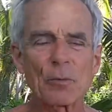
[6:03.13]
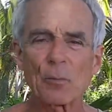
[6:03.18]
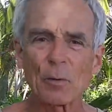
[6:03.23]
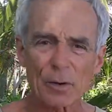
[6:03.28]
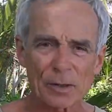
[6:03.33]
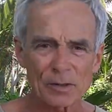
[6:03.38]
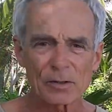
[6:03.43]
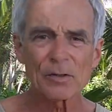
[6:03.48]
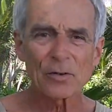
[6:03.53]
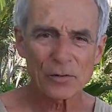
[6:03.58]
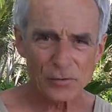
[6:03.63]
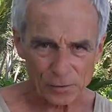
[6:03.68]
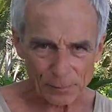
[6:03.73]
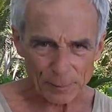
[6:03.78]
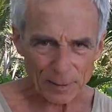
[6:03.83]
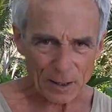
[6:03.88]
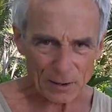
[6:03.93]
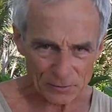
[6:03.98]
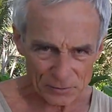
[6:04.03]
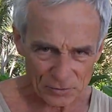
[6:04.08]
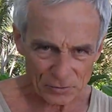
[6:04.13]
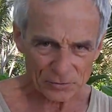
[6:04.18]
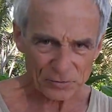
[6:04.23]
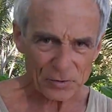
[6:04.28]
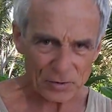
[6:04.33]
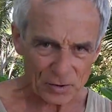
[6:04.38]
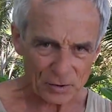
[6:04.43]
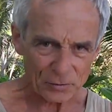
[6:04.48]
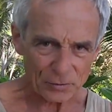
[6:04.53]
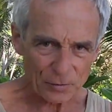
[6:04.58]
and what it is about
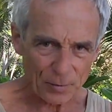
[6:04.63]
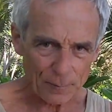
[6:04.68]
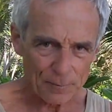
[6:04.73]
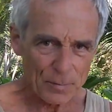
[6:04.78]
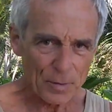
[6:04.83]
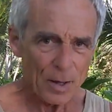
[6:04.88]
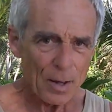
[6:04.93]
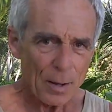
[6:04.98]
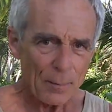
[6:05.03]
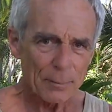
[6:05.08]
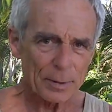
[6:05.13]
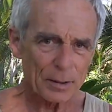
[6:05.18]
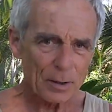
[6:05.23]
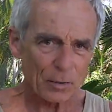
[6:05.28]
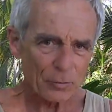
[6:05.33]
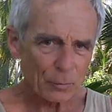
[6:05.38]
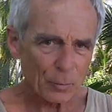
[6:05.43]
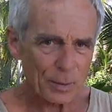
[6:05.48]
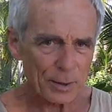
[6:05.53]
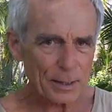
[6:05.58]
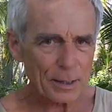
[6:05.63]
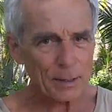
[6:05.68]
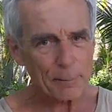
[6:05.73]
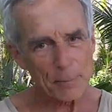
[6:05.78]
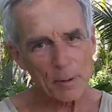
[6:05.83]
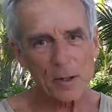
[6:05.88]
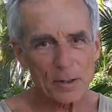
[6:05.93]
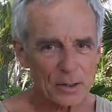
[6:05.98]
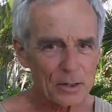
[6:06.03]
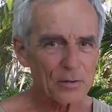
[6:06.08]
disease. Because when our
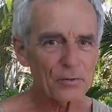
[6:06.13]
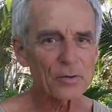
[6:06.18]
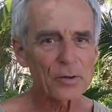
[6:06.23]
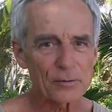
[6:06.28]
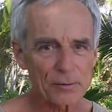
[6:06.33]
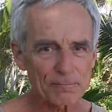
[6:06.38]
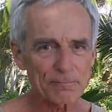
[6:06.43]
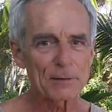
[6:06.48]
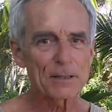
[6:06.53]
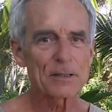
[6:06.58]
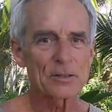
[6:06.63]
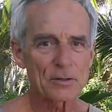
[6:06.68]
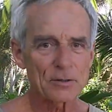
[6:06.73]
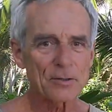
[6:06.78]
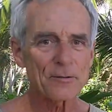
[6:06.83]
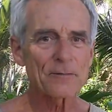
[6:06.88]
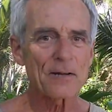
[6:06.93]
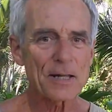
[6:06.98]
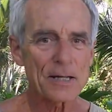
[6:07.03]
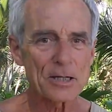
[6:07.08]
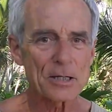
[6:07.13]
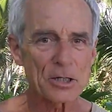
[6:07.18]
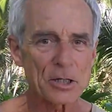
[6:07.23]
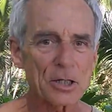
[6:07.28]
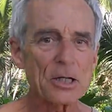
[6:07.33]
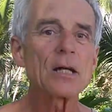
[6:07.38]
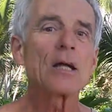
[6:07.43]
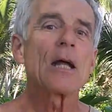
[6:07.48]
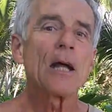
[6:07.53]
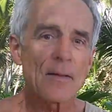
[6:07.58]
bodies are depleted of
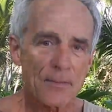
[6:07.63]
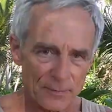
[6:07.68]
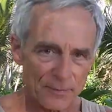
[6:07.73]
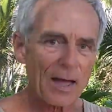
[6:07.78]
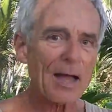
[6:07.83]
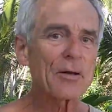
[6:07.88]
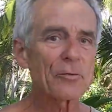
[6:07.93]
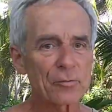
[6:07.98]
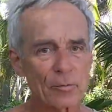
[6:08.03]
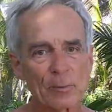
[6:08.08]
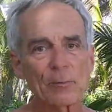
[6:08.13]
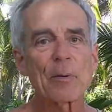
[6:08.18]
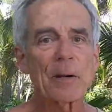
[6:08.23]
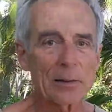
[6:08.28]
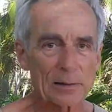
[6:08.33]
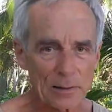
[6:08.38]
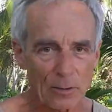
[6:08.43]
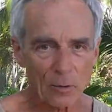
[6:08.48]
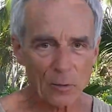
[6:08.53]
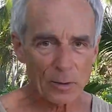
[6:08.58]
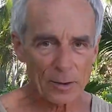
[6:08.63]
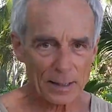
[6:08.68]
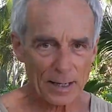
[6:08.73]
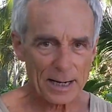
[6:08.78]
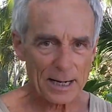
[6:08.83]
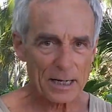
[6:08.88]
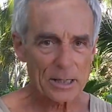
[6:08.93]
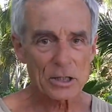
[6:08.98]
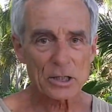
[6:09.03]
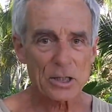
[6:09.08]
energy, that's when we're low in
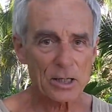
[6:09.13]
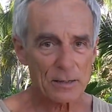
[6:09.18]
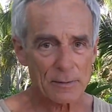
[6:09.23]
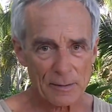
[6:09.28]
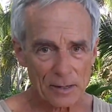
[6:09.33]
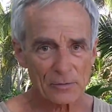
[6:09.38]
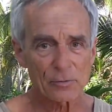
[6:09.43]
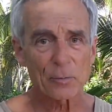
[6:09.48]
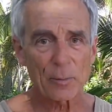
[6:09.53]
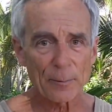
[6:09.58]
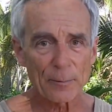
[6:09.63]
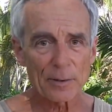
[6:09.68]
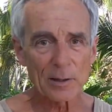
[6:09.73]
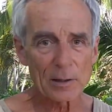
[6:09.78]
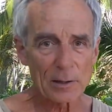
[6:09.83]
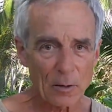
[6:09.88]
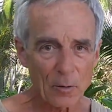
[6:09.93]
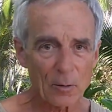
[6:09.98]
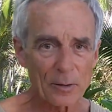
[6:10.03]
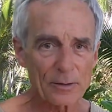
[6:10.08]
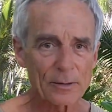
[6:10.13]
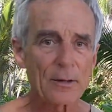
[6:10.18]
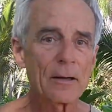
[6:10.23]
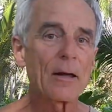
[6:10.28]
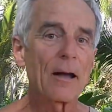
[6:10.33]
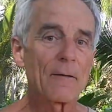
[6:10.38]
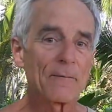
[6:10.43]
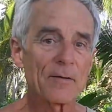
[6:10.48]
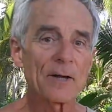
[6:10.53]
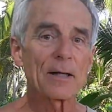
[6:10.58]
energy, and that's when we're low in
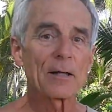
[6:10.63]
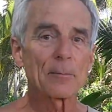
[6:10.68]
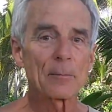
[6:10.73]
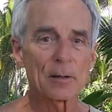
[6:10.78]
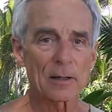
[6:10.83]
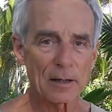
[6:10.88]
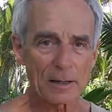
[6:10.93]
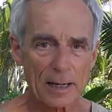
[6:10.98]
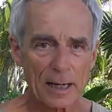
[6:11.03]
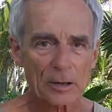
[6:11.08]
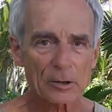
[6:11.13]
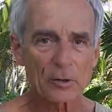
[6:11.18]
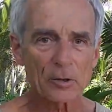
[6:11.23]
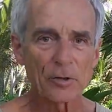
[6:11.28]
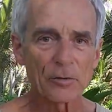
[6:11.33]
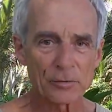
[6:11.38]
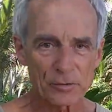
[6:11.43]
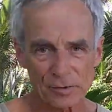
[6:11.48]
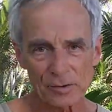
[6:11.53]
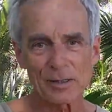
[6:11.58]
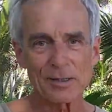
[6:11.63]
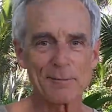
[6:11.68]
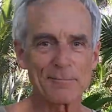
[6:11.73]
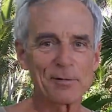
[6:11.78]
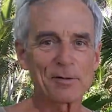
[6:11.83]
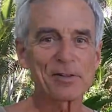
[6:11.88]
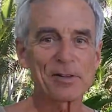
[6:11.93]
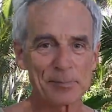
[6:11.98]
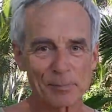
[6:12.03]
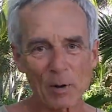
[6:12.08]
available electrons to keep
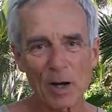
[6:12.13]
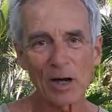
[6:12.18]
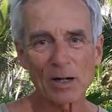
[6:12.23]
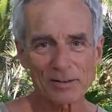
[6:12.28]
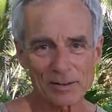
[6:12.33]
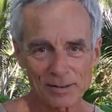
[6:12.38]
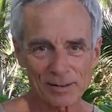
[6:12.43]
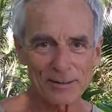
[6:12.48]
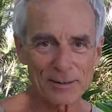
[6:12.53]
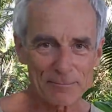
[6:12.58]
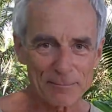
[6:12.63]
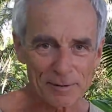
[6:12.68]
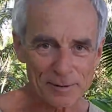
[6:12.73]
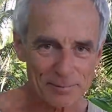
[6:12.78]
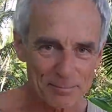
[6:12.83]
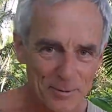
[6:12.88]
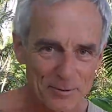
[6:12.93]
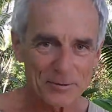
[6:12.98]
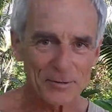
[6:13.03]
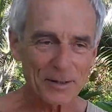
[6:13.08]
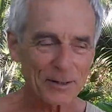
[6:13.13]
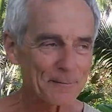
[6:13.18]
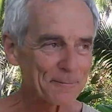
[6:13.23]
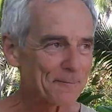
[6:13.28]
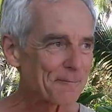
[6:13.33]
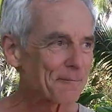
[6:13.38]
us sparked and keep us moving.